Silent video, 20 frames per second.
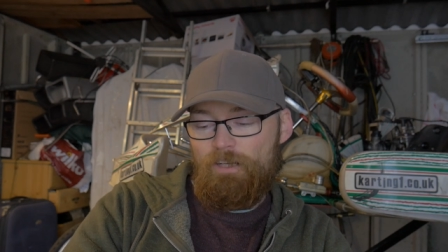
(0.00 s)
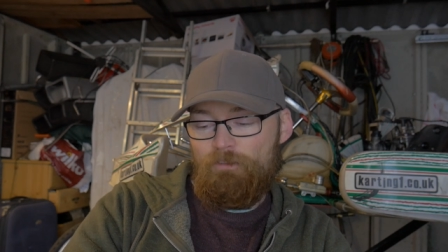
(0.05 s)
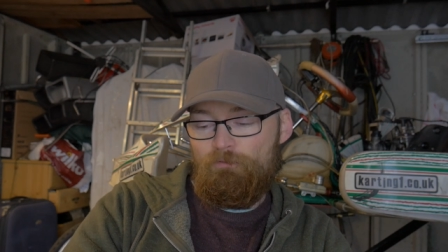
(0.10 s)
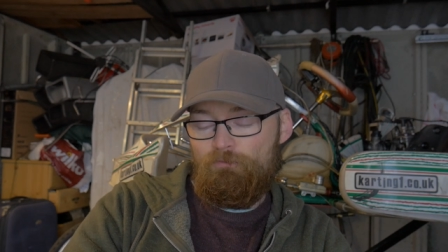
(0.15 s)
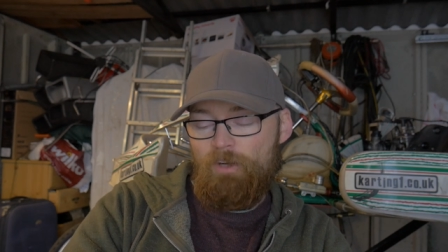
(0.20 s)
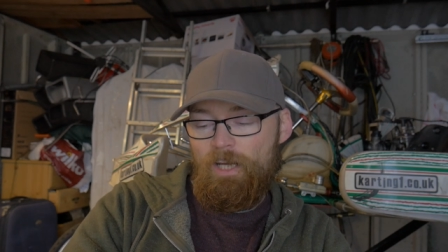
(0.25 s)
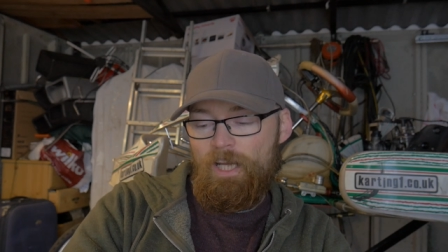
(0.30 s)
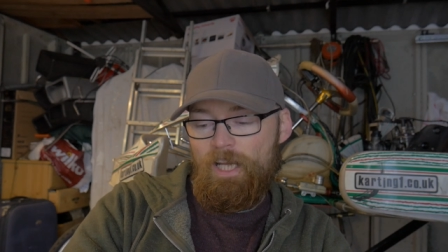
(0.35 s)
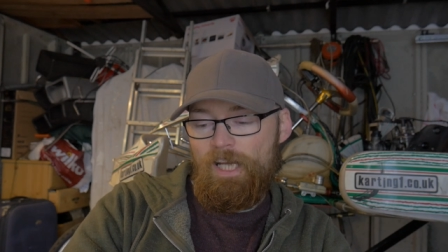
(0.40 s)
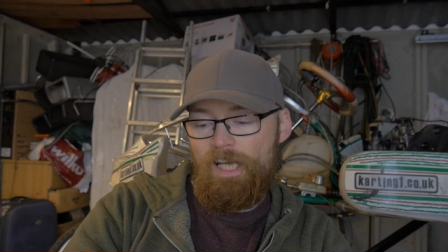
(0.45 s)

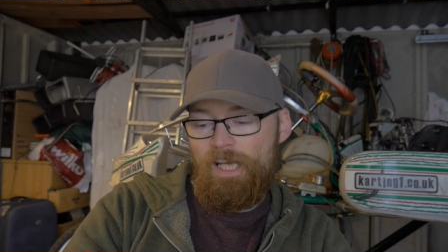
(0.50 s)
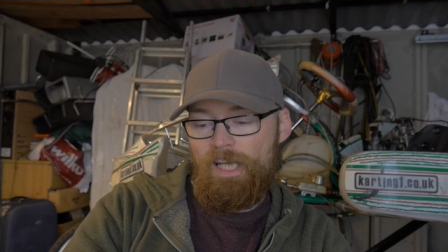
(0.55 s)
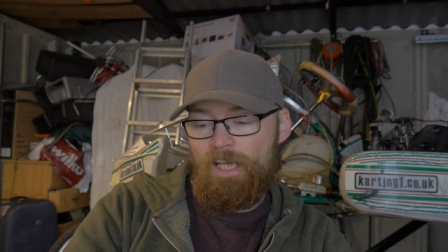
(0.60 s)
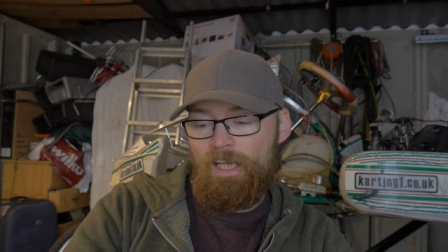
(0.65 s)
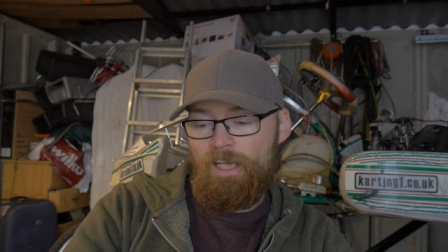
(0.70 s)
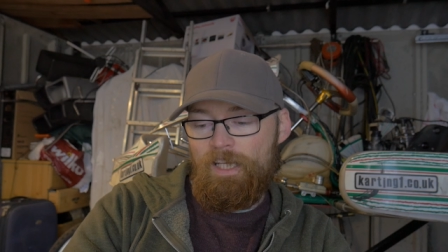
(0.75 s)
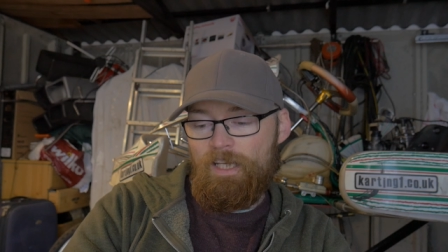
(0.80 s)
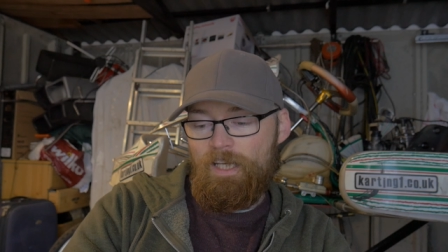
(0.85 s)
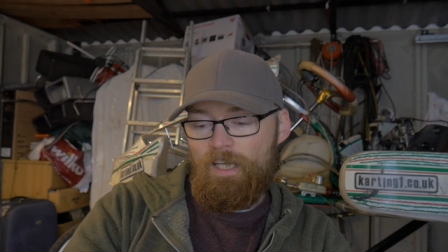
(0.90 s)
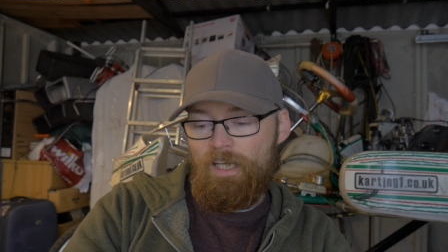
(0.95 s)

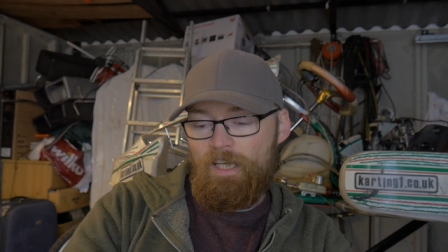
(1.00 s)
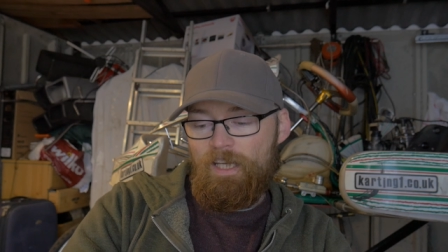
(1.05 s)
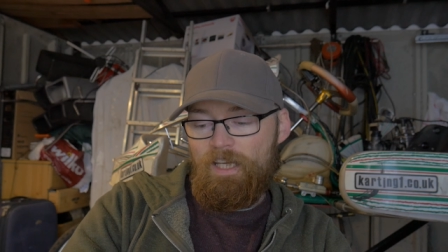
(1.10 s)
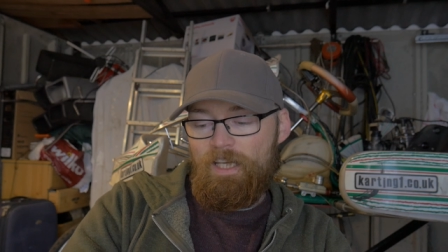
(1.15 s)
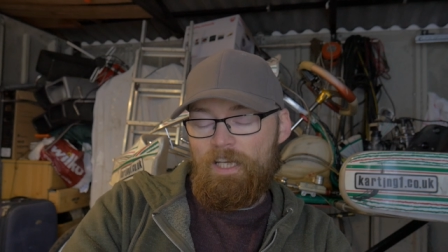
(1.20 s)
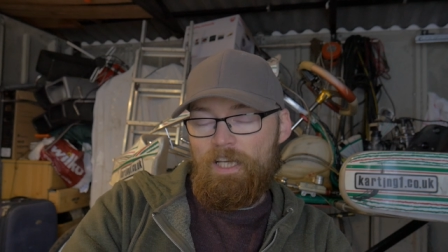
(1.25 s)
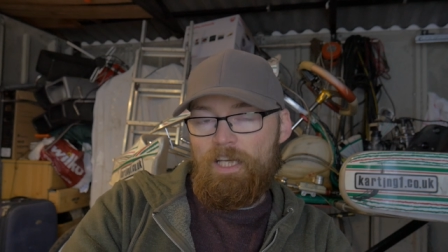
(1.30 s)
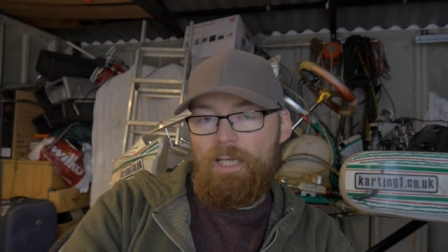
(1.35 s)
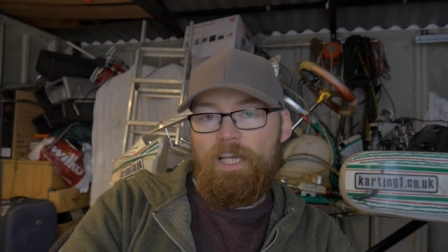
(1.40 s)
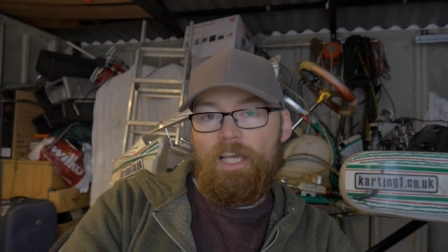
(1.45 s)
really,
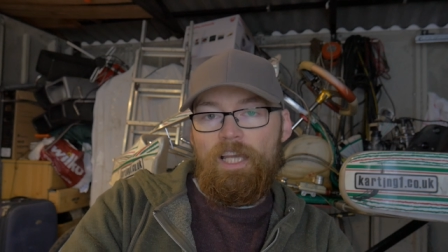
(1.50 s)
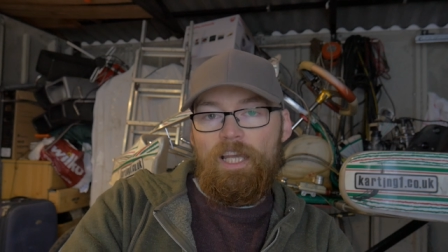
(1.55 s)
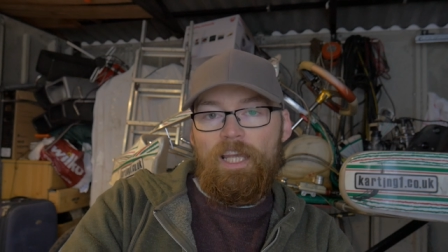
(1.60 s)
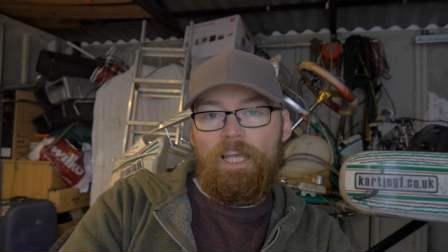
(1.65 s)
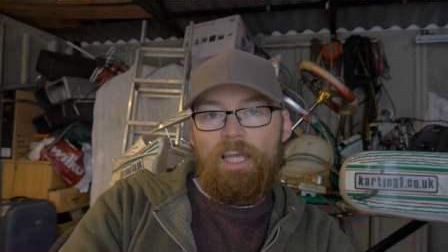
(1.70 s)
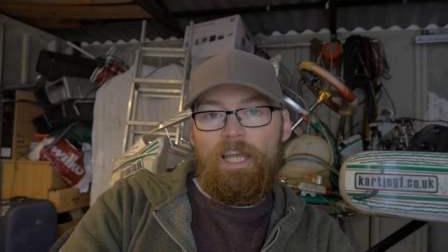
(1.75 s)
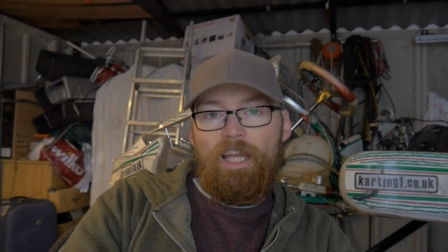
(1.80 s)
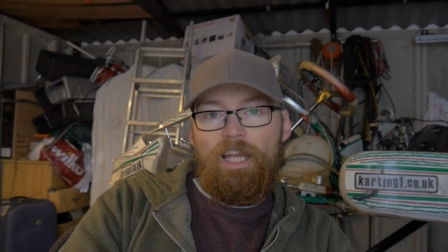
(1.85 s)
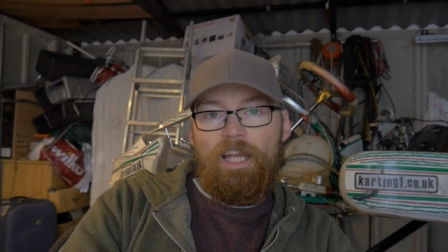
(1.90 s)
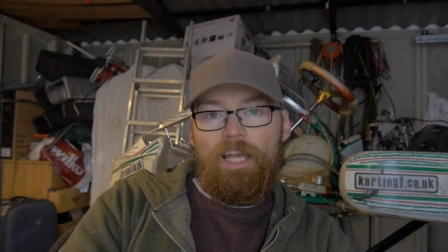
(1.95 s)

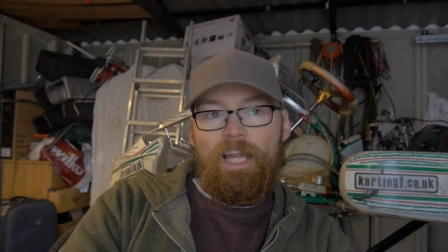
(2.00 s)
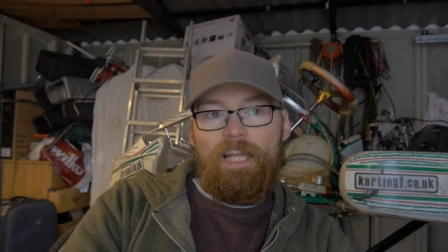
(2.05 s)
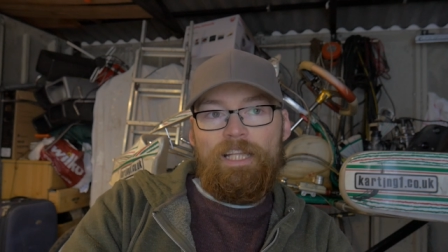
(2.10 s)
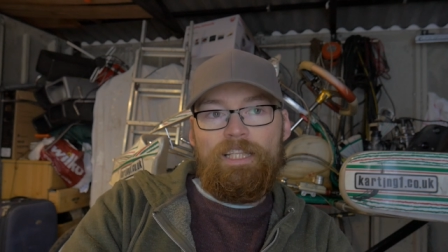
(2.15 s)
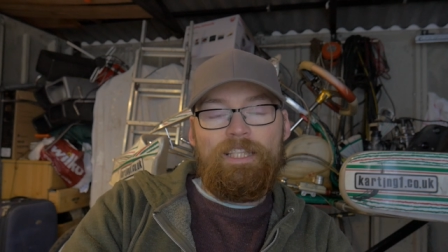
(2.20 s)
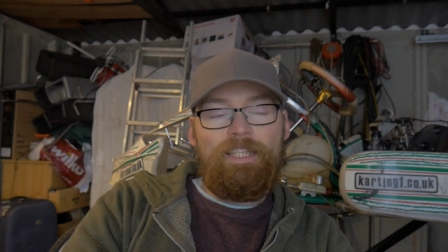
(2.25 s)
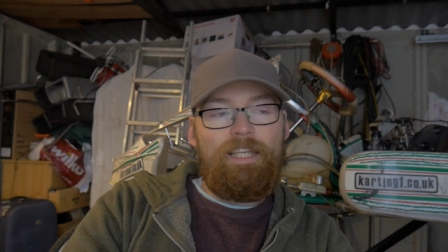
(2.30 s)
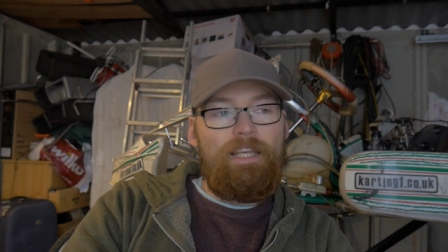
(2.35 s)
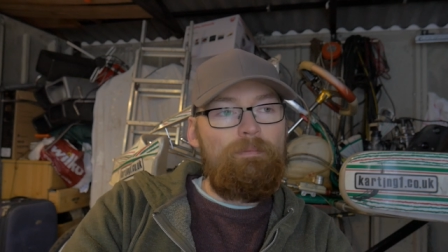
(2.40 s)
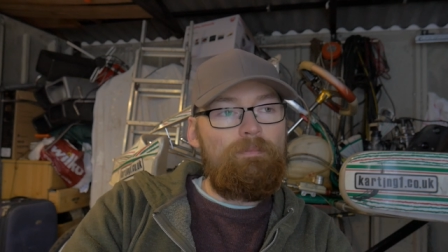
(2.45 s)
it
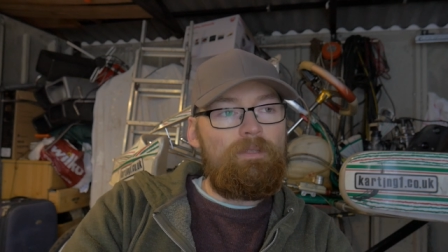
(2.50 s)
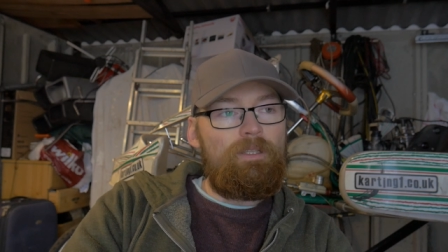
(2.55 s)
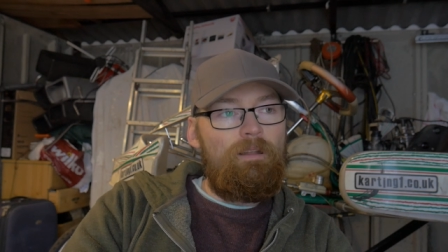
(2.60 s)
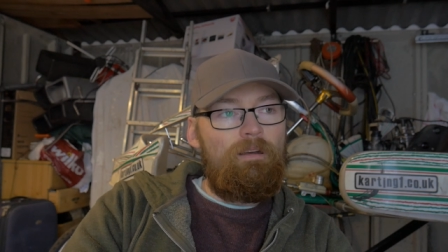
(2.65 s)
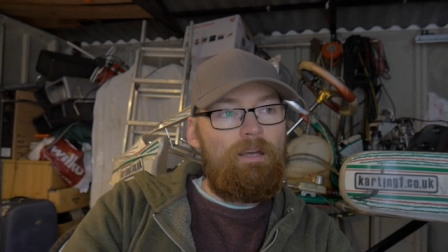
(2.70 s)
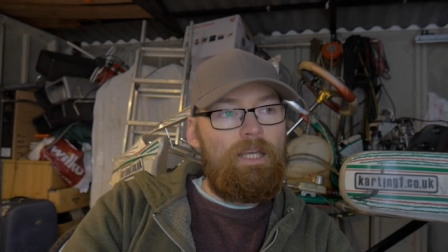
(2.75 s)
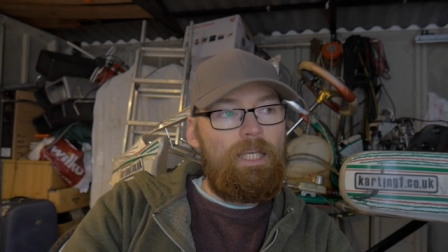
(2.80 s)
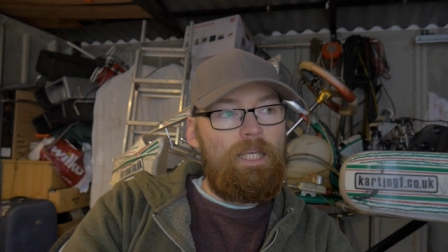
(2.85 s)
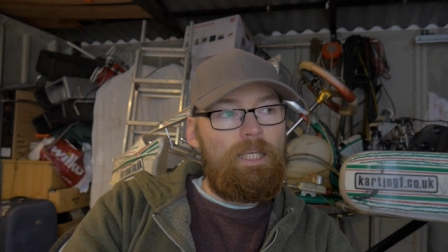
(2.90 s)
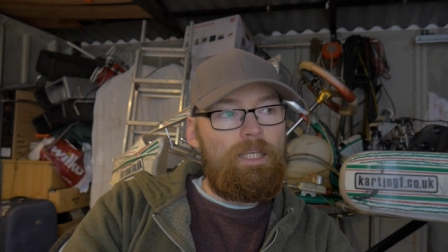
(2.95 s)
seems
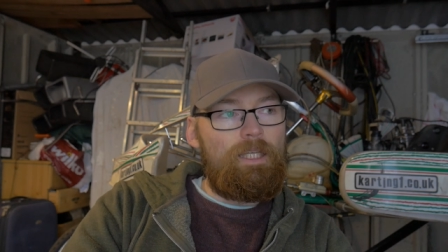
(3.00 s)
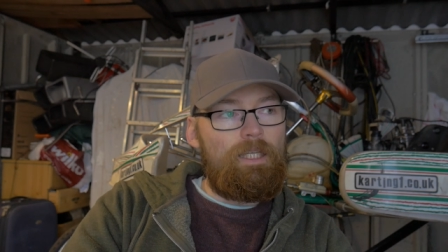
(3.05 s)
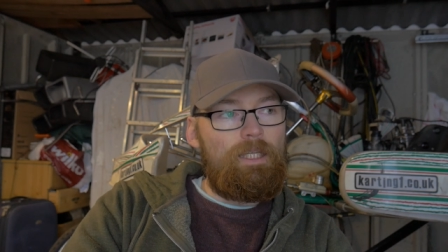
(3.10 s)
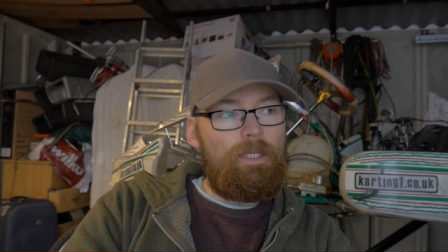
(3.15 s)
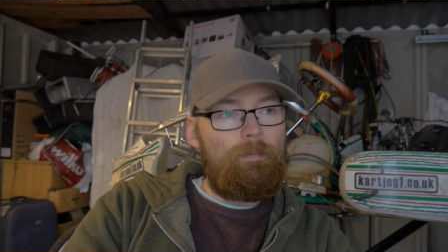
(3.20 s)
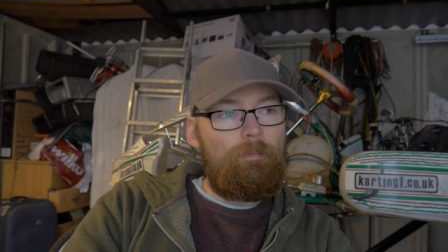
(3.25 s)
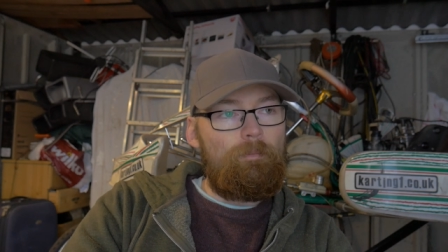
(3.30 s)
like